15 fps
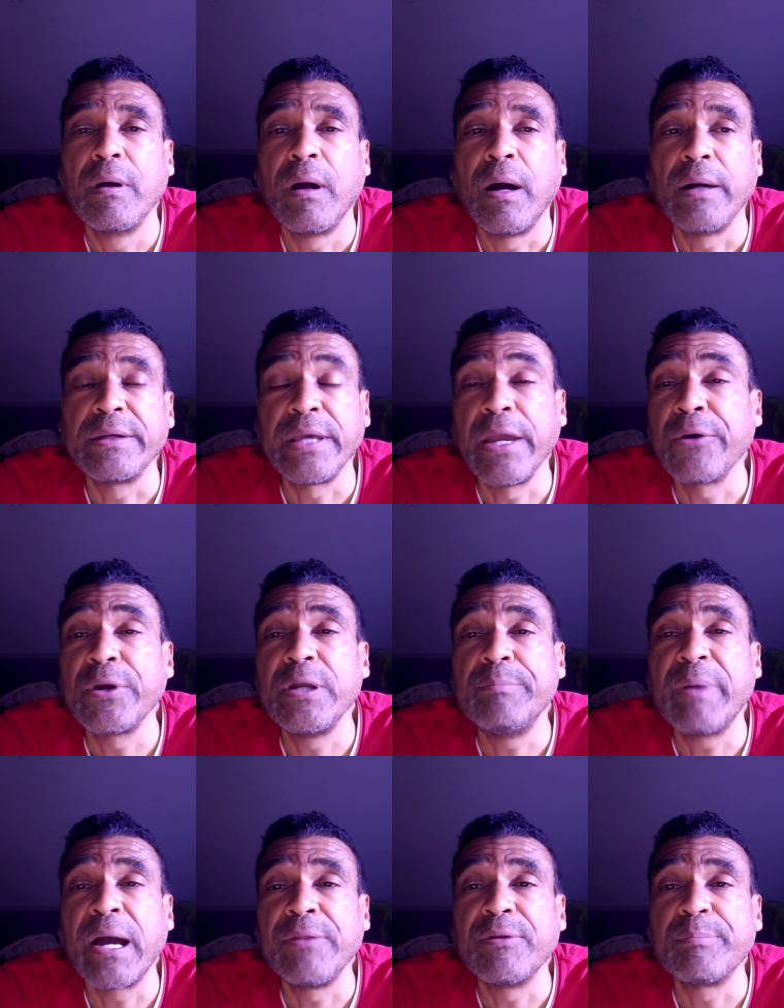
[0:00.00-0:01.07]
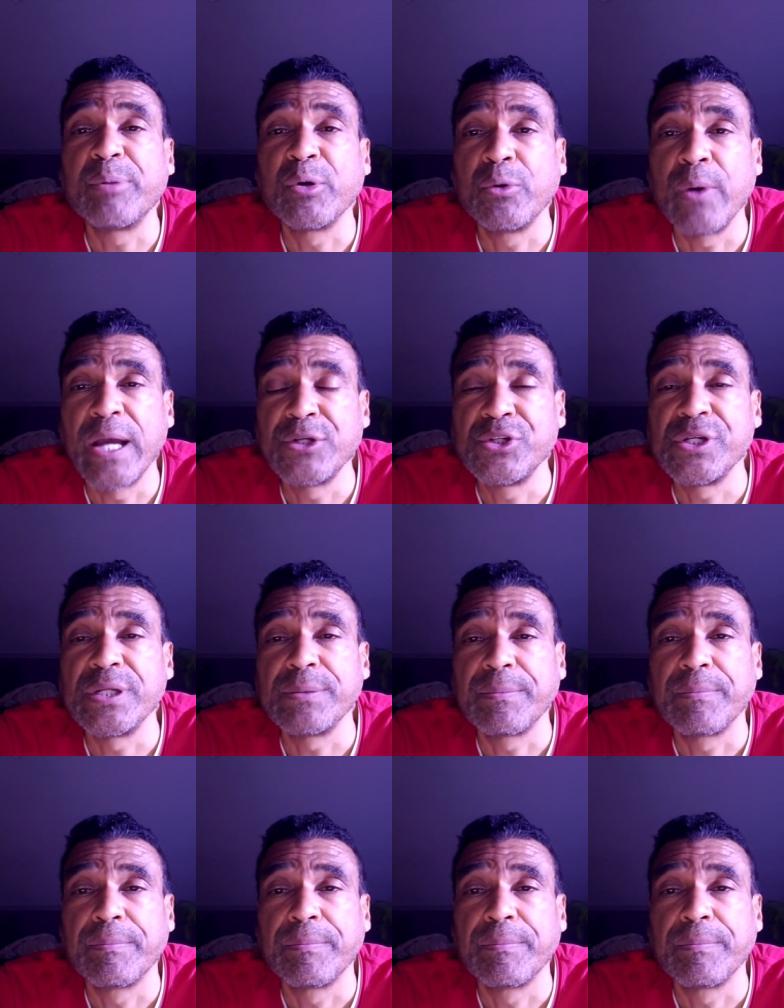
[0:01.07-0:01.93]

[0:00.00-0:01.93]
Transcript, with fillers: uh, carried by the progression.